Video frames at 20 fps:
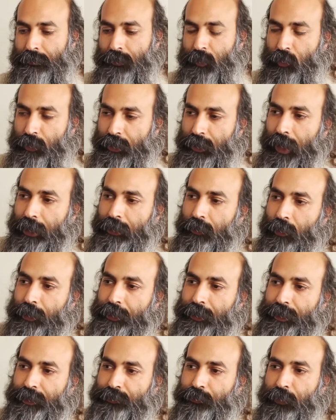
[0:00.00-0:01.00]
So in that
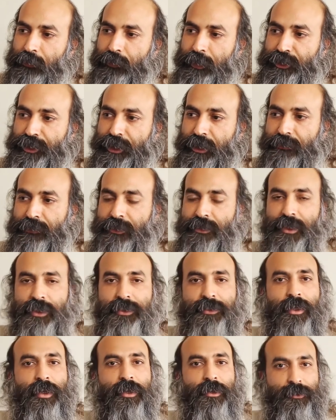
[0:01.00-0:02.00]
context, we've achieved
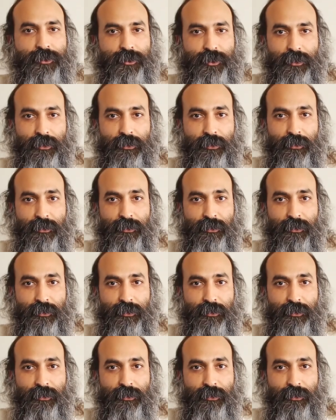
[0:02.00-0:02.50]
resilience.